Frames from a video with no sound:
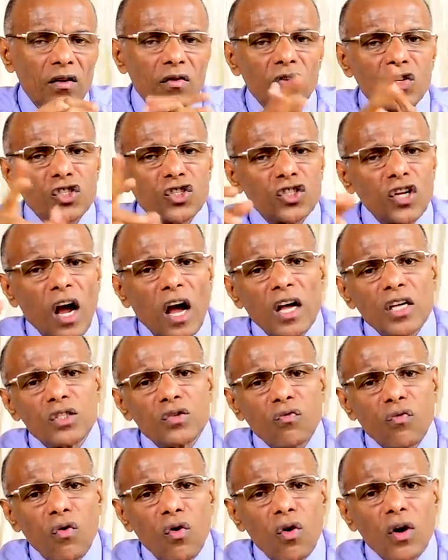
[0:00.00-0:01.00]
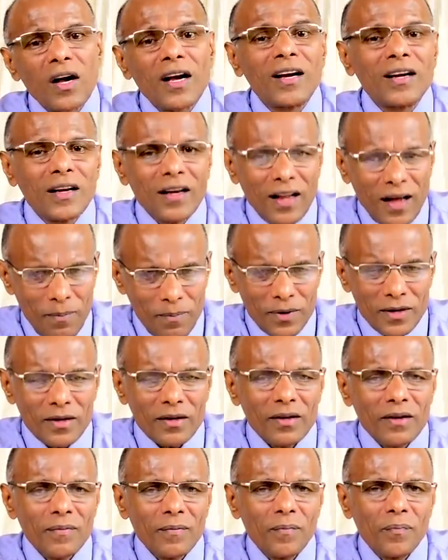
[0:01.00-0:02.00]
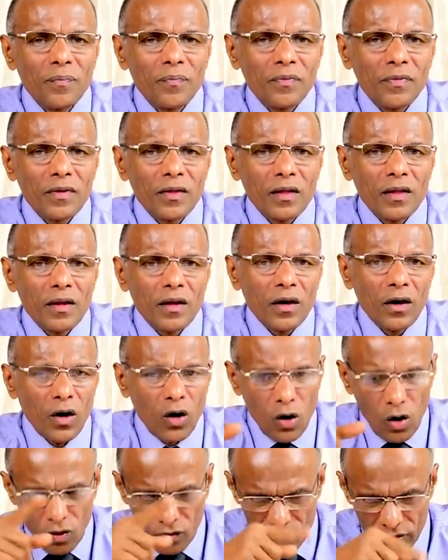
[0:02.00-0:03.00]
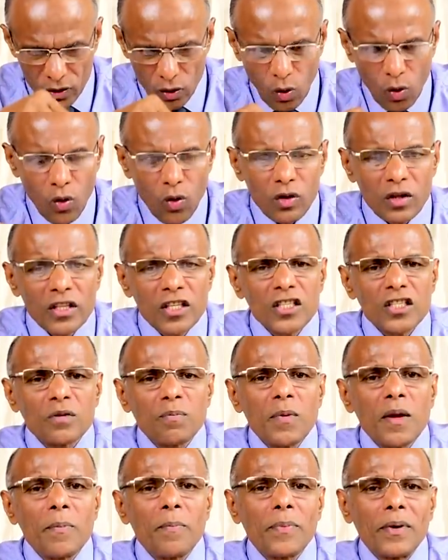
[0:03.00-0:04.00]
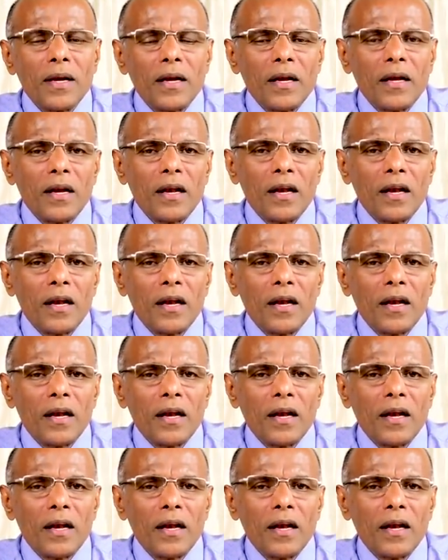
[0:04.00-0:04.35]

was charged for contempt along with all these people.